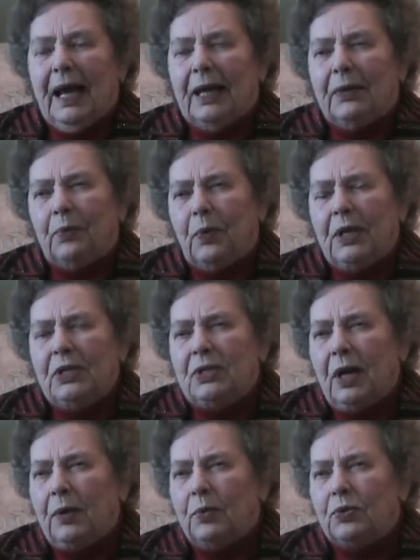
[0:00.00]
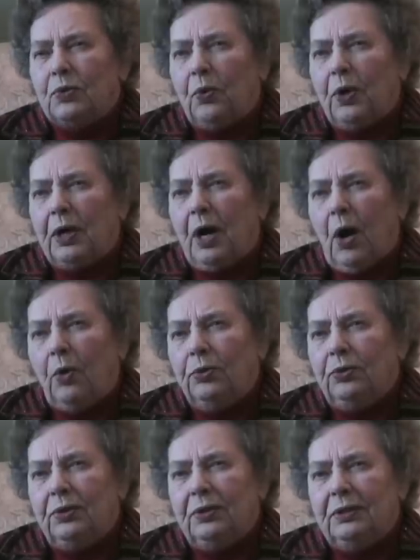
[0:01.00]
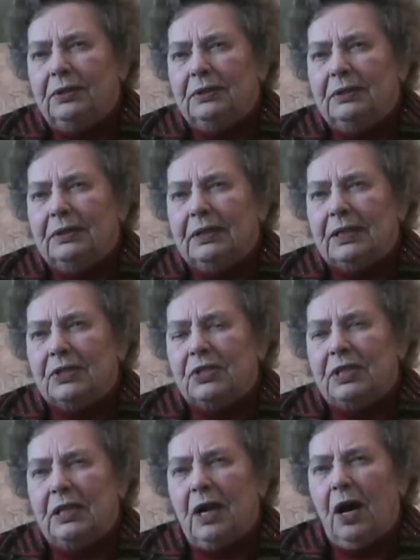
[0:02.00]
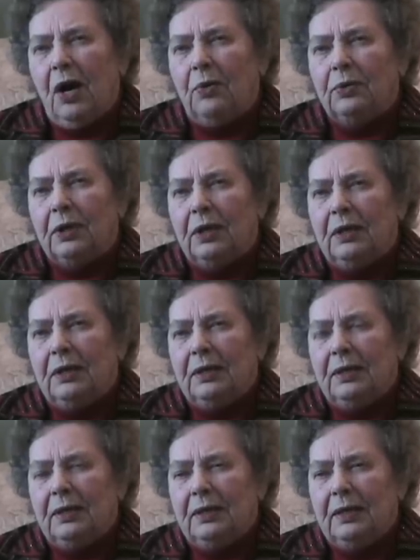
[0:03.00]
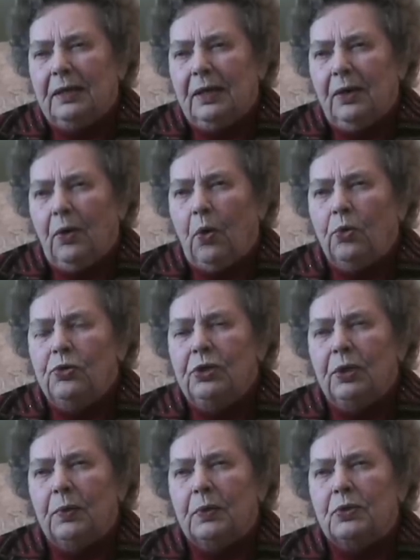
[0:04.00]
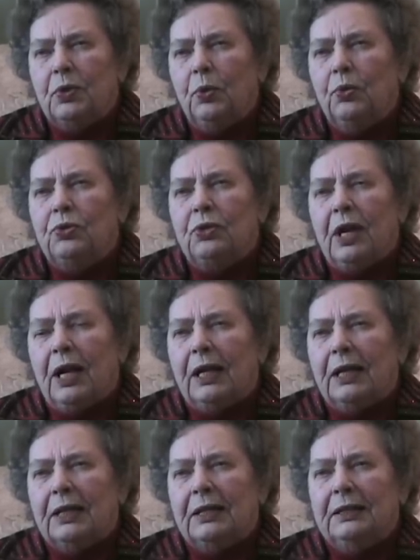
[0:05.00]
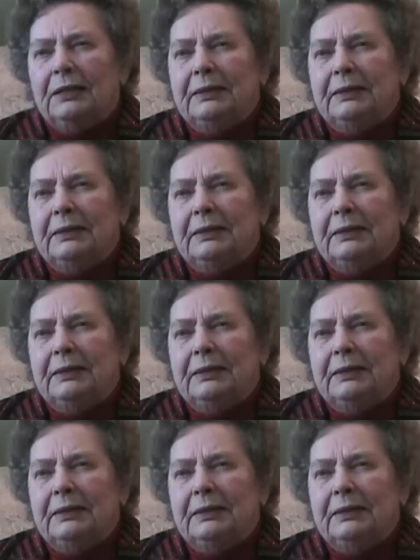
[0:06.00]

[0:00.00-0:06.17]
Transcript: And once I was going out and see how the ocean was looks like it.